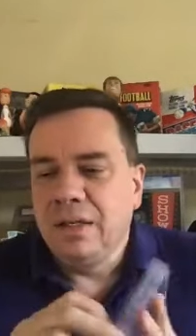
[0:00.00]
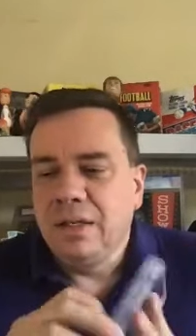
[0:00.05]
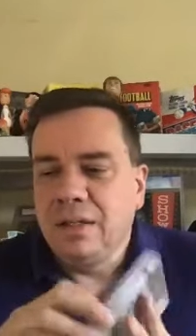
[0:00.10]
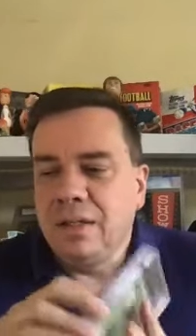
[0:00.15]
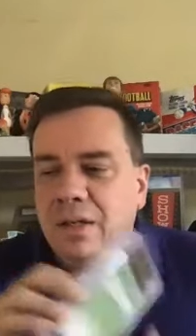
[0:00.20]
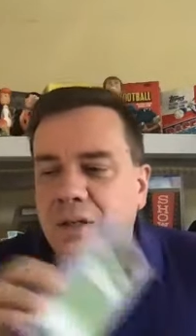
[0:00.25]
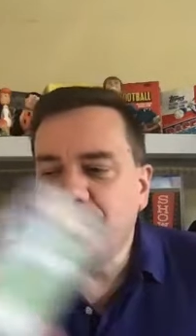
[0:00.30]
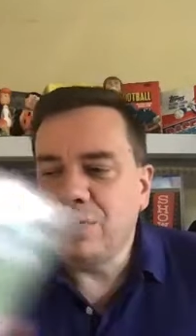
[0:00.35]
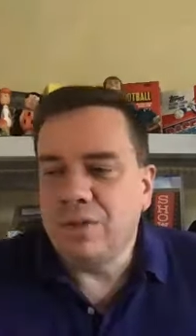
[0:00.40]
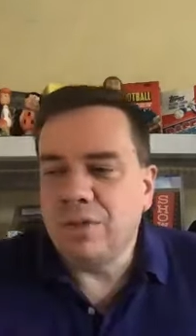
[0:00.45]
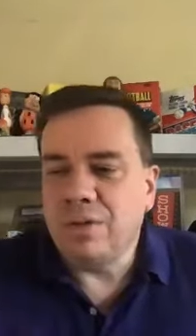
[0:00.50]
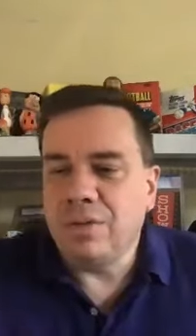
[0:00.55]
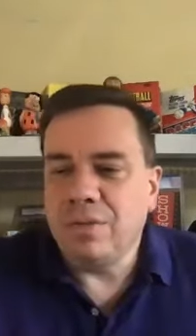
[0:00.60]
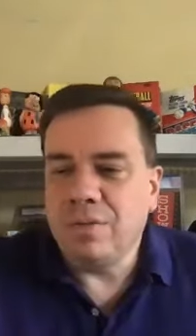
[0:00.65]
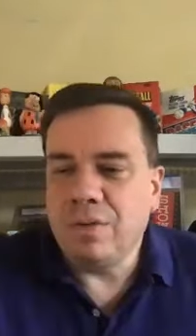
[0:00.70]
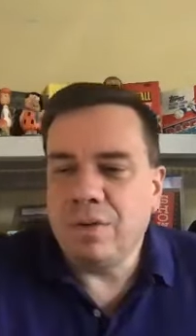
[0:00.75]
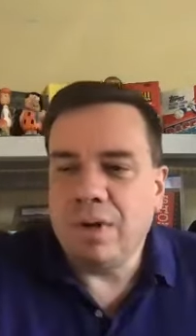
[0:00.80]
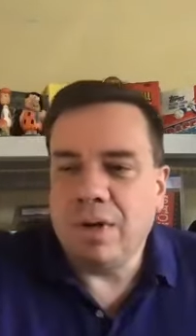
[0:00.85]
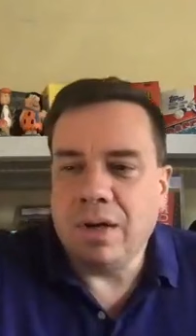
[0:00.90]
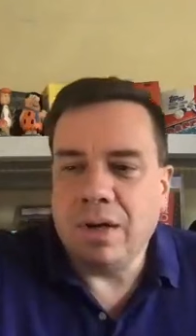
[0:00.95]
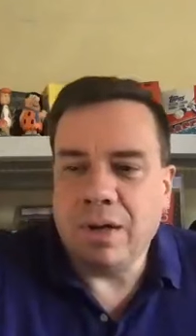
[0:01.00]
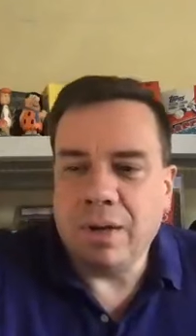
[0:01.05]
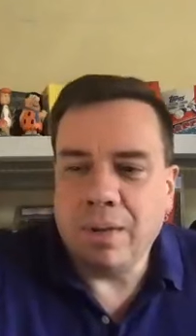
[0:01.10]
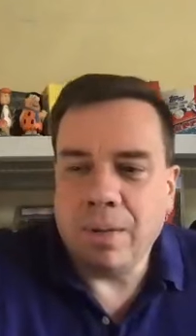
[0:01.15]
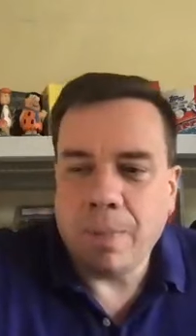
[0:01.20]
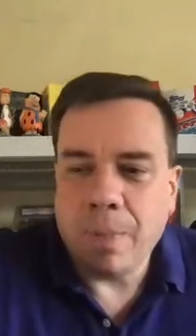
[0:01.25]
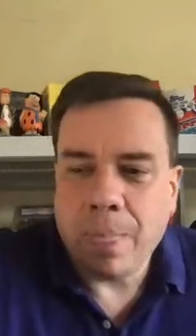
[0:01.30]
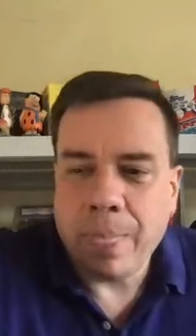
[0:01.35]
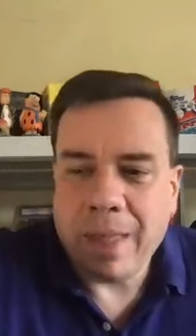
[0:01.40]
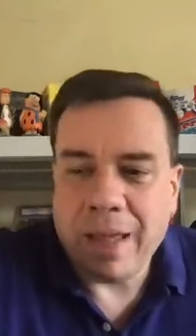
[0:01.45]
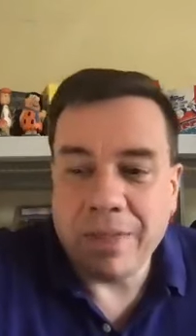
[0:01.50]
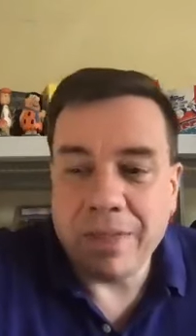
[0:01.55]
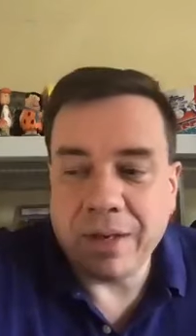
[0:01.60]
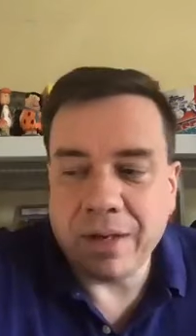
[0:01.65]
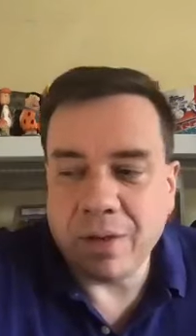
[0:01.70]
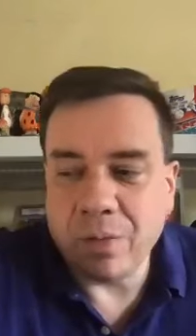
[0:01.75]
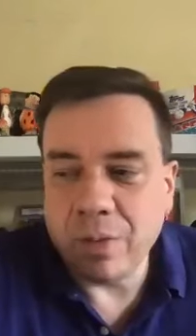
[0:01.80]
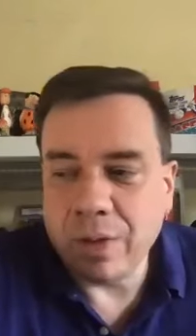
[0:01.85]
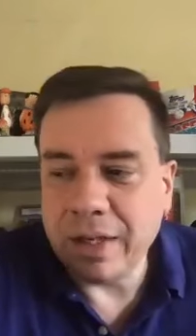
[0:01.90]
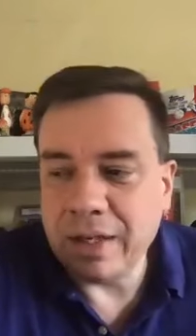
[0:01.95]
Those are, I think,
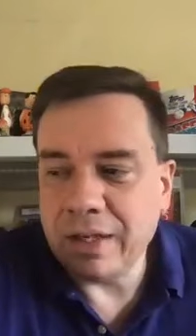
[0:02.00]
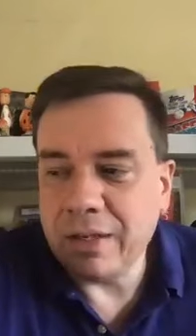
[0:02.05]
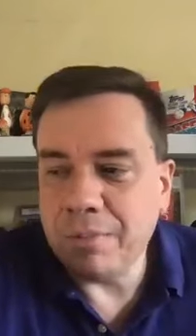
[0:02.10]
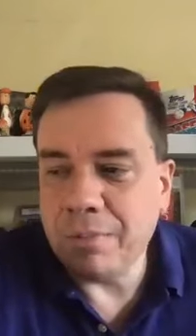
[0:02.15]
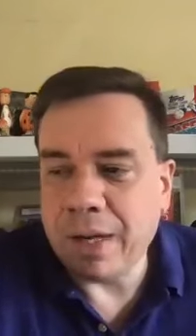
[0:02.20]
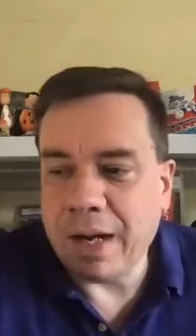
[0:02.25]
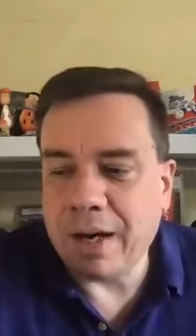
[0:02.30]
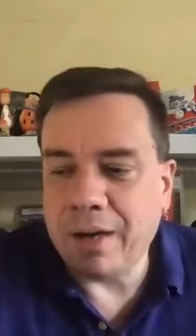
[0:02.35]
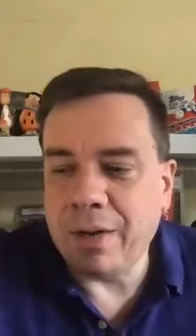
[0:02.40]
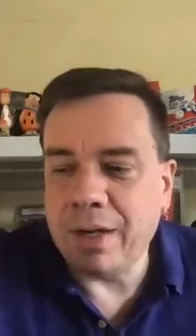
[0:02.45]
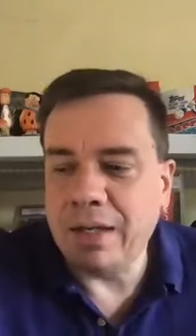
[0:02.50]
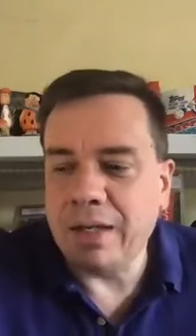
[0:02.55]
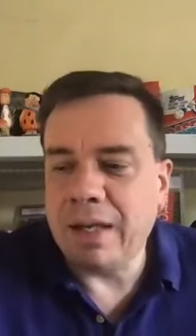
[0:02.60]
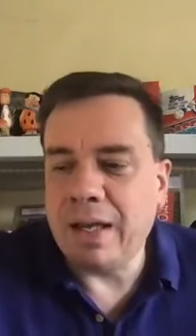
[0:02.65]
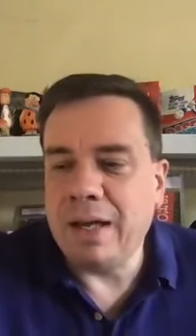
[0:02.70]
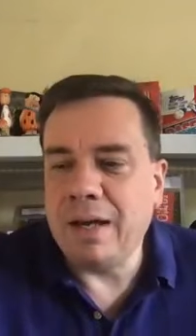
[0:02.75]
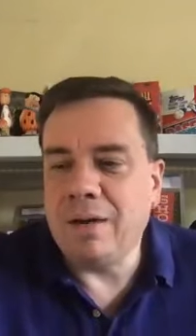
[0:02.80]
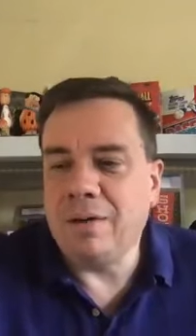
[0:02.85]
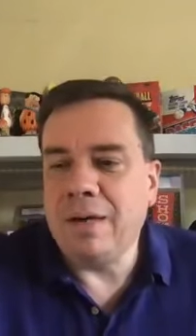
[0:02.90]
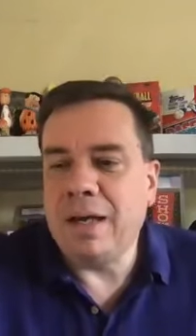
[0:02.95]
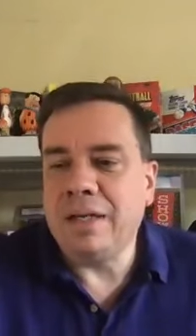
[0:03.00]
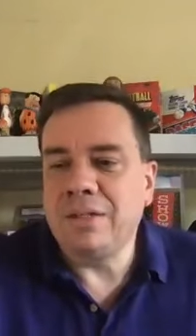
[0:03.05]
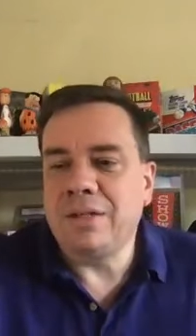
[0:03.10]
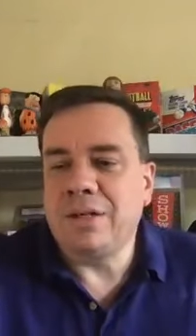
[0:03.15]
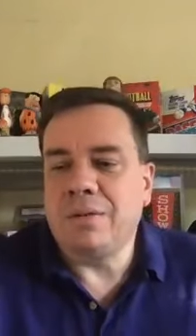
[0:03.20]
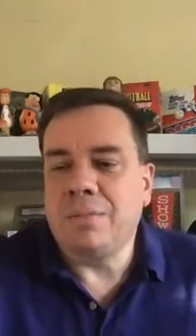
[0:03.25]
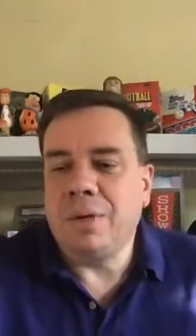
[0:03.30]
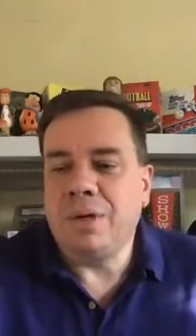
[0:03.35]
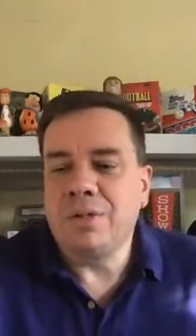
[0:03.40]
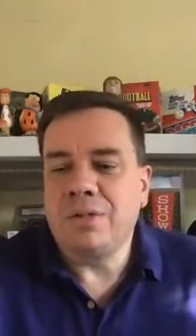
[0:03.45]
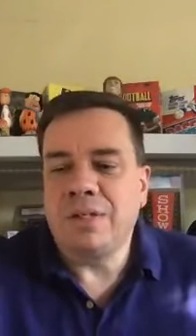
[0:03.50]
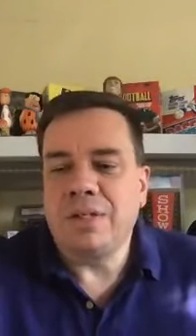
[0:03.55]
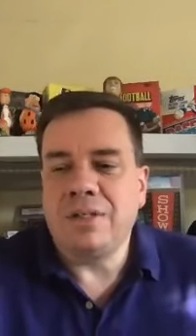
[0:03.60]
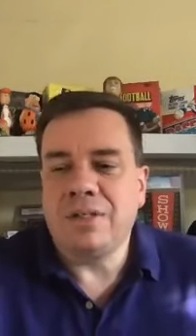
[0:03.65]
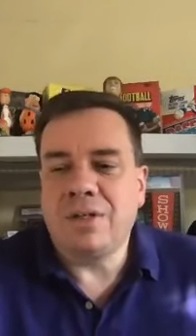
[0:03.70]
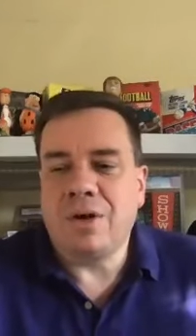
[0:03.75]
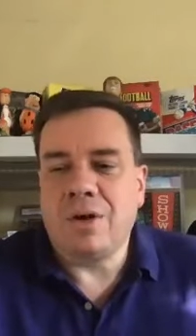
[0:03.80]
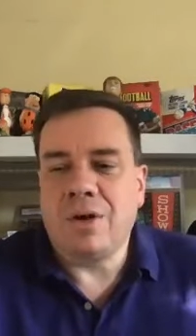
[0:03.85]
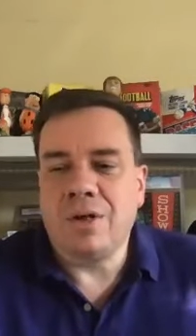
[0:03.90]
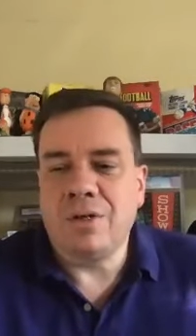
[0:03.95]
a really good buy right now, as are most of his
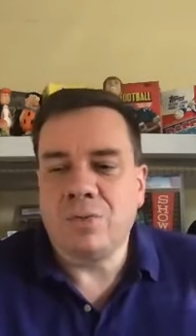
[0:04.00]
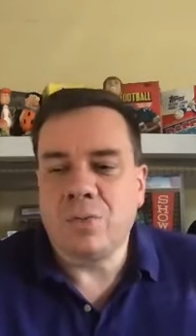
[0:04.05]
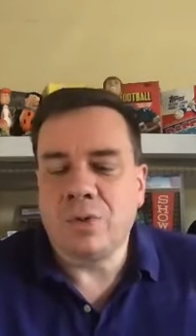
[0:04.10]
cards.